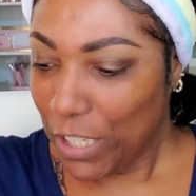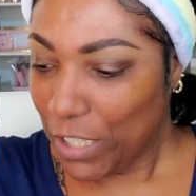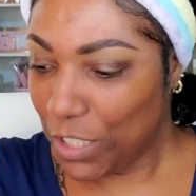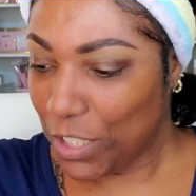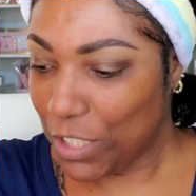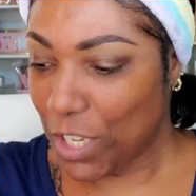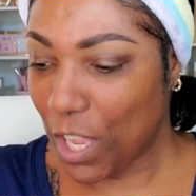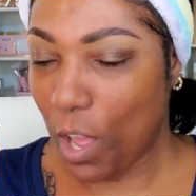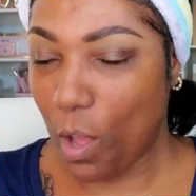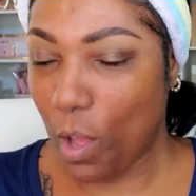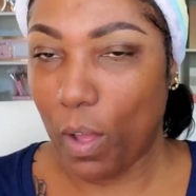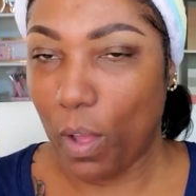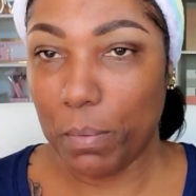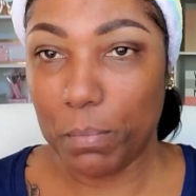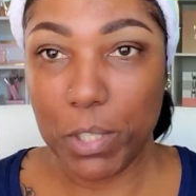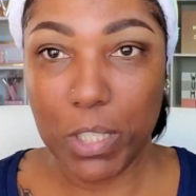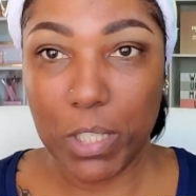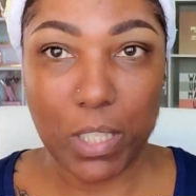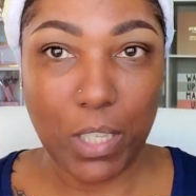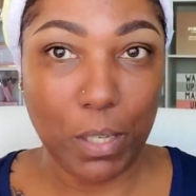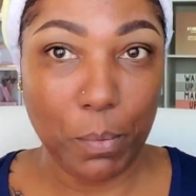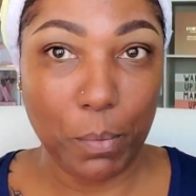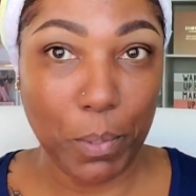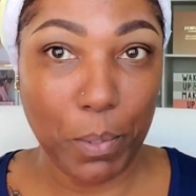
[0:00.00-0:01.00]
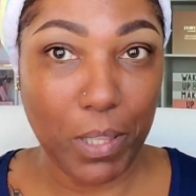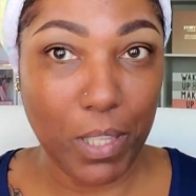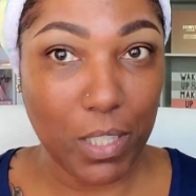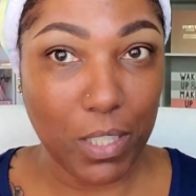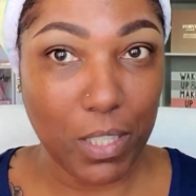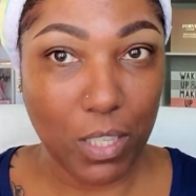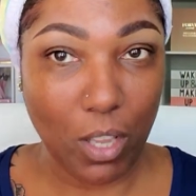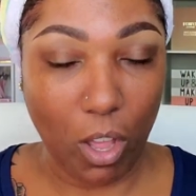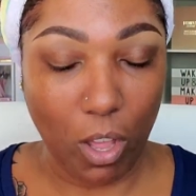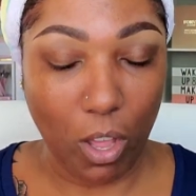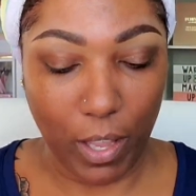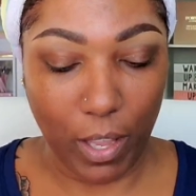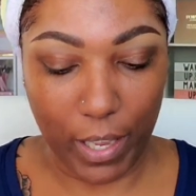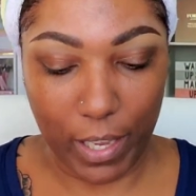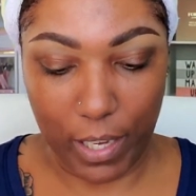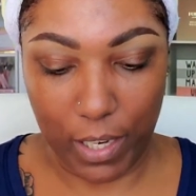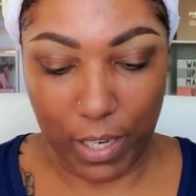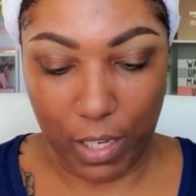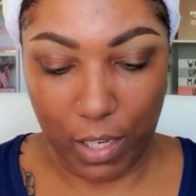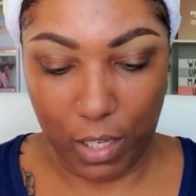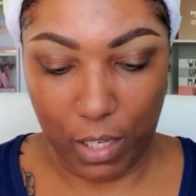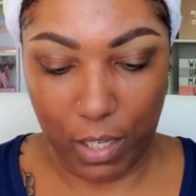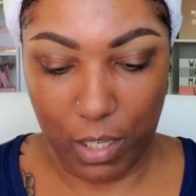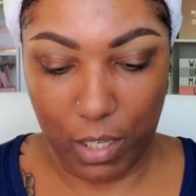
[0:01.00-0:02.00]
So I'm just gonna put this
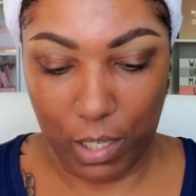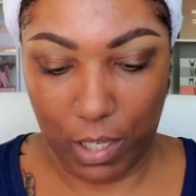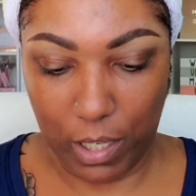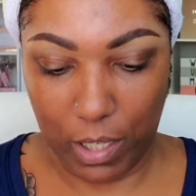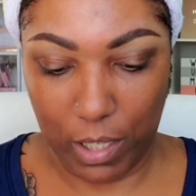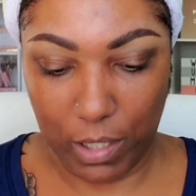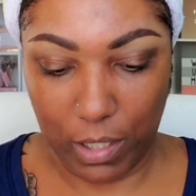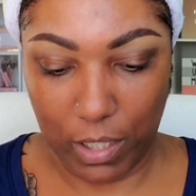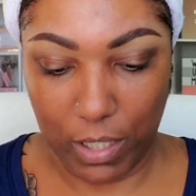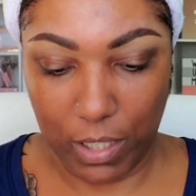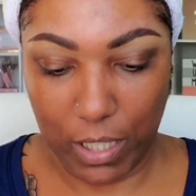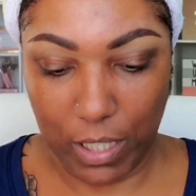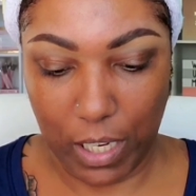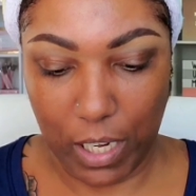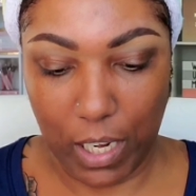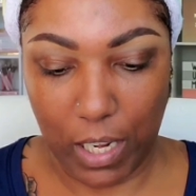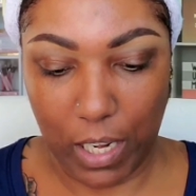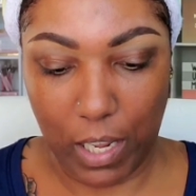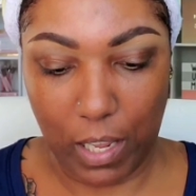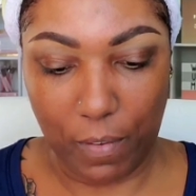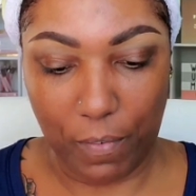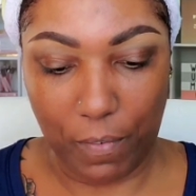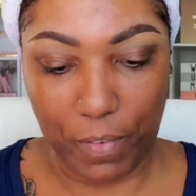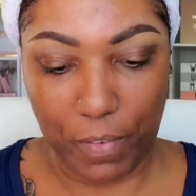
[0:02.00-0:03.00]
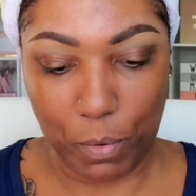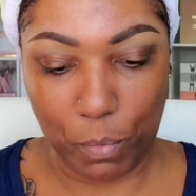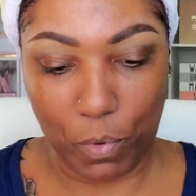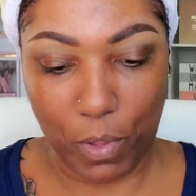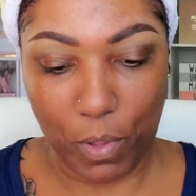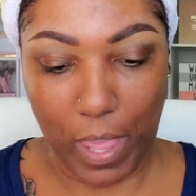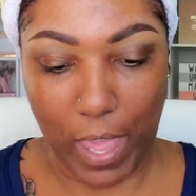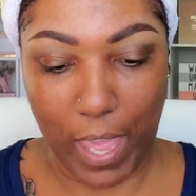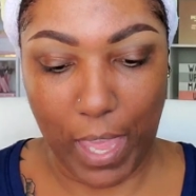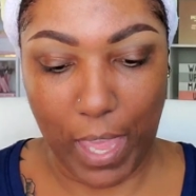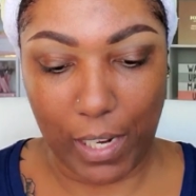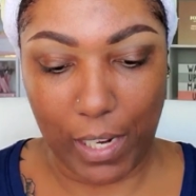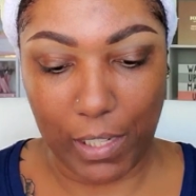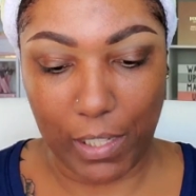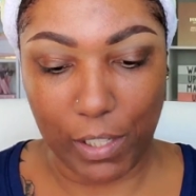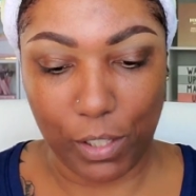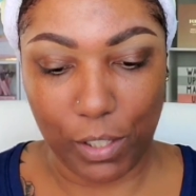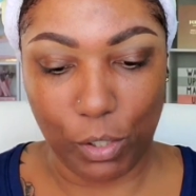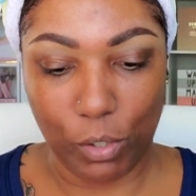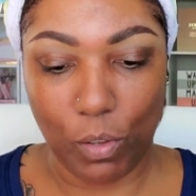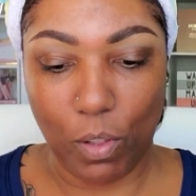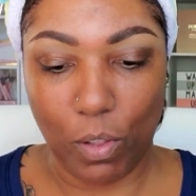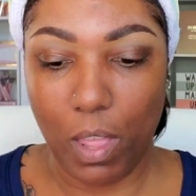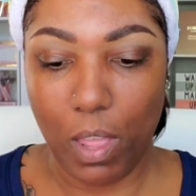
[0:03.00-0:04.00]
on and see if it will add a
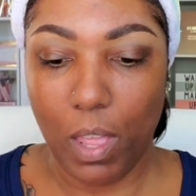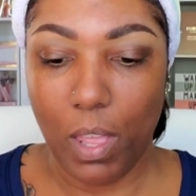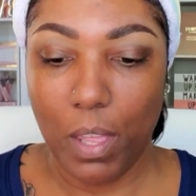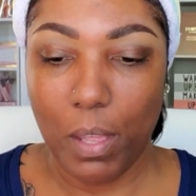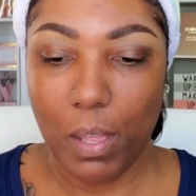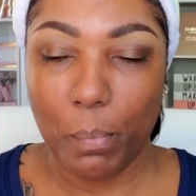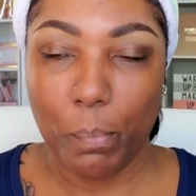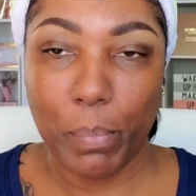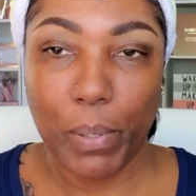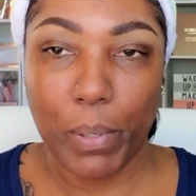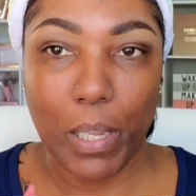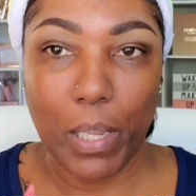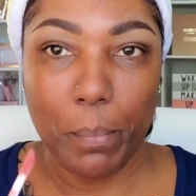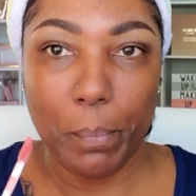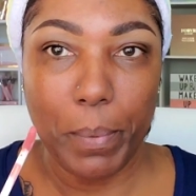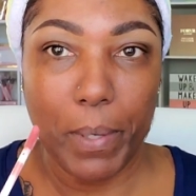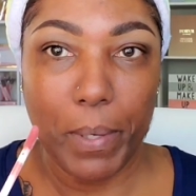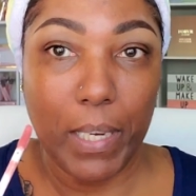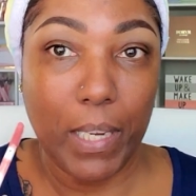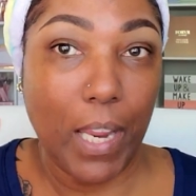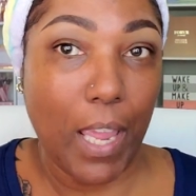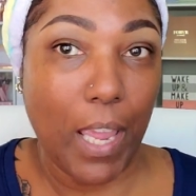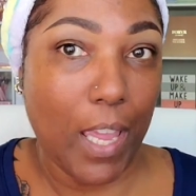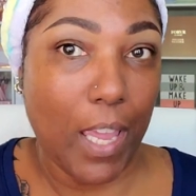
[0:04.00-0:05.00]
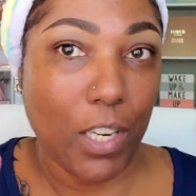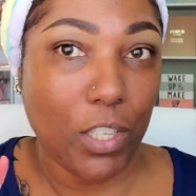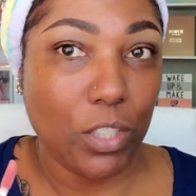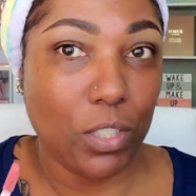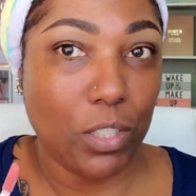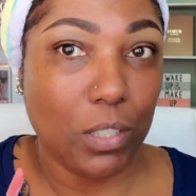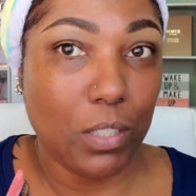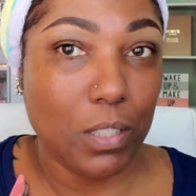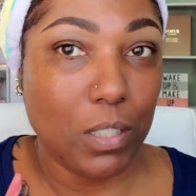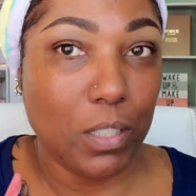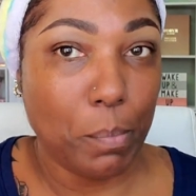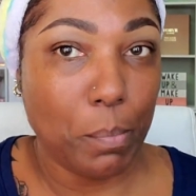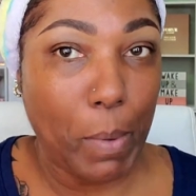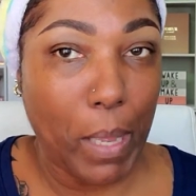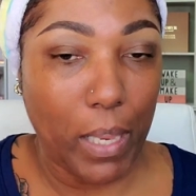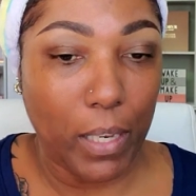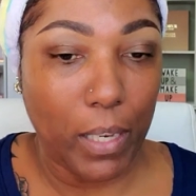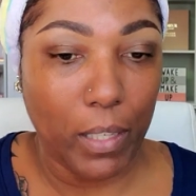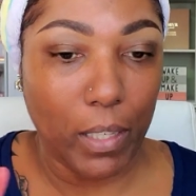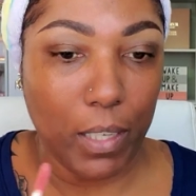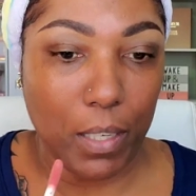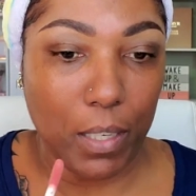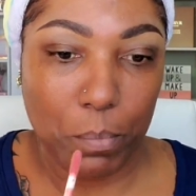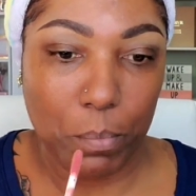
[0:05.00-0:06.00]
little plumping action to my
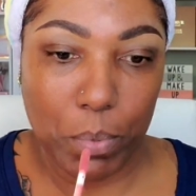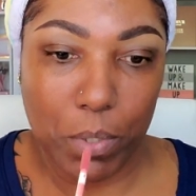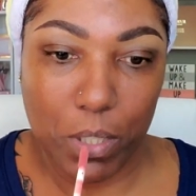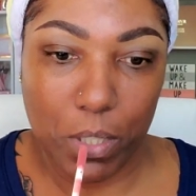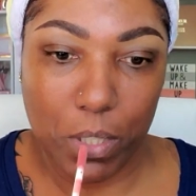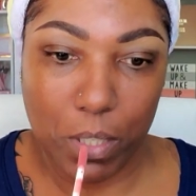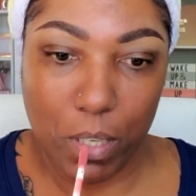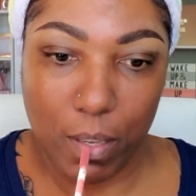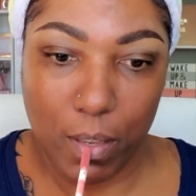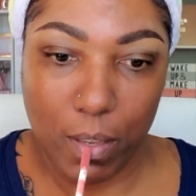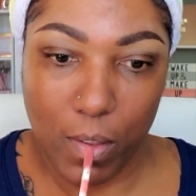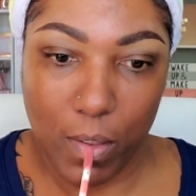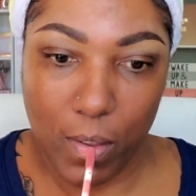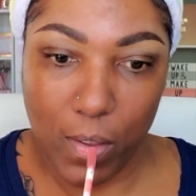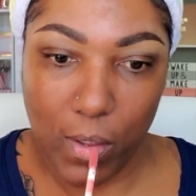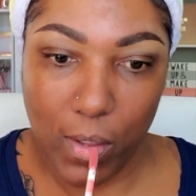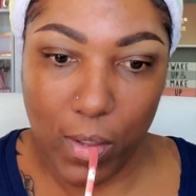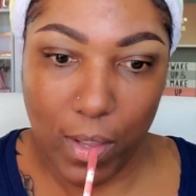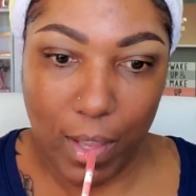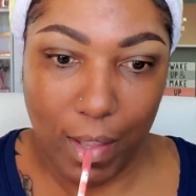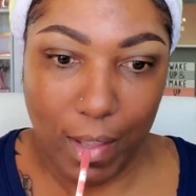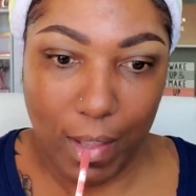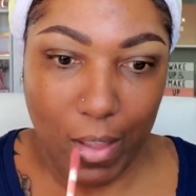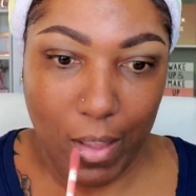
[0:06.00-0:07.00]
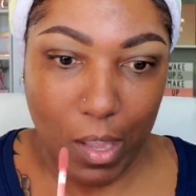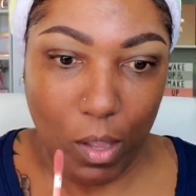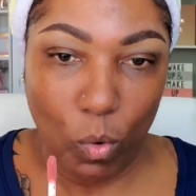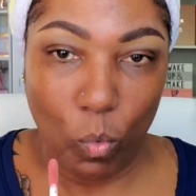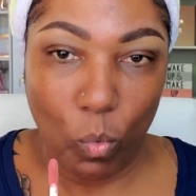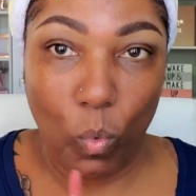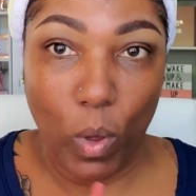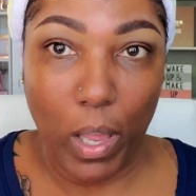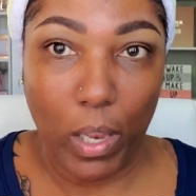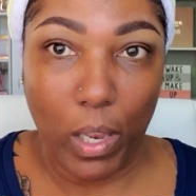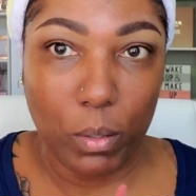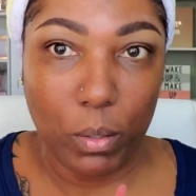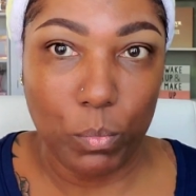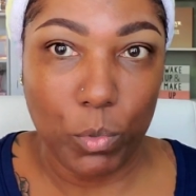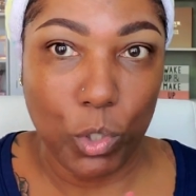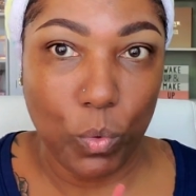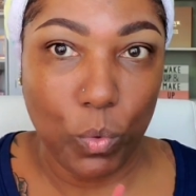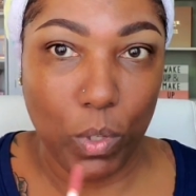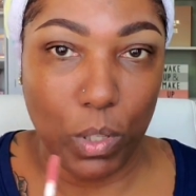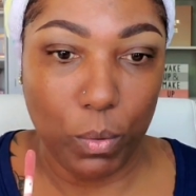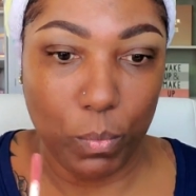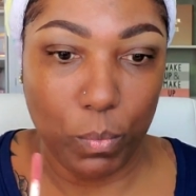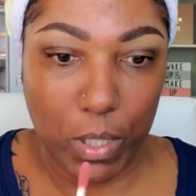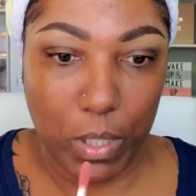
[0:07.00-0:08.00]
lips while I'm
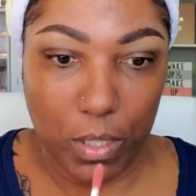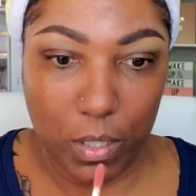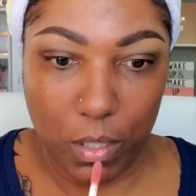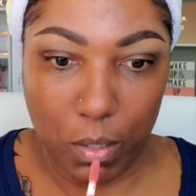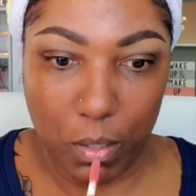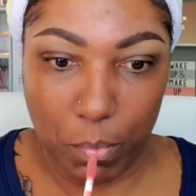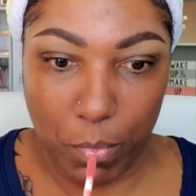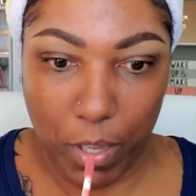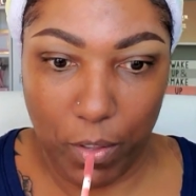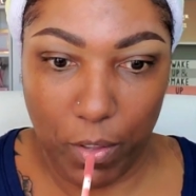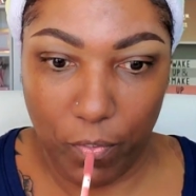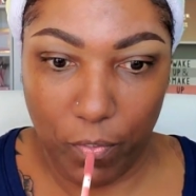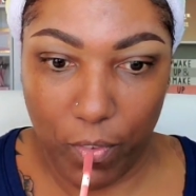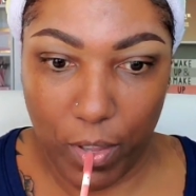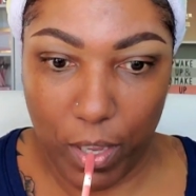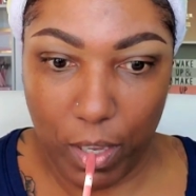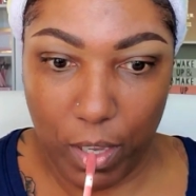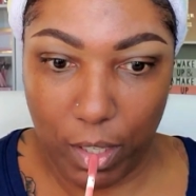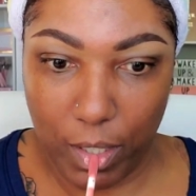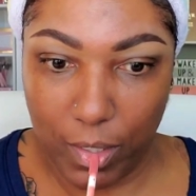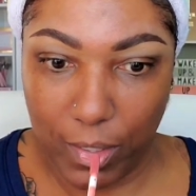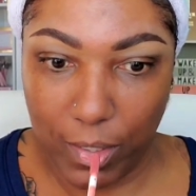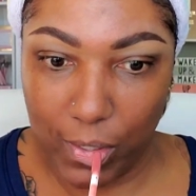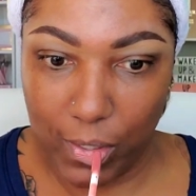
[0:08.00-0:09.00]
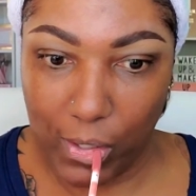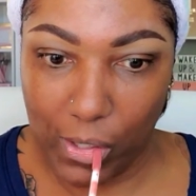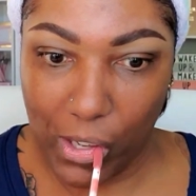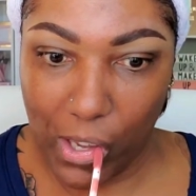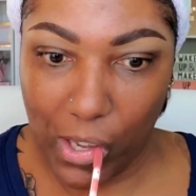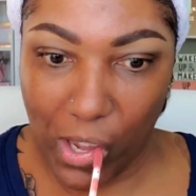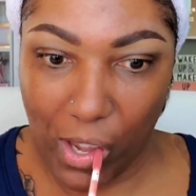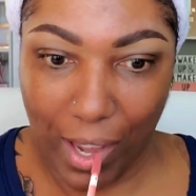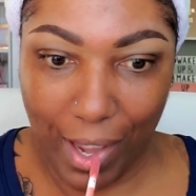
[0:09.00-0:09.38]
doing the rest of my face.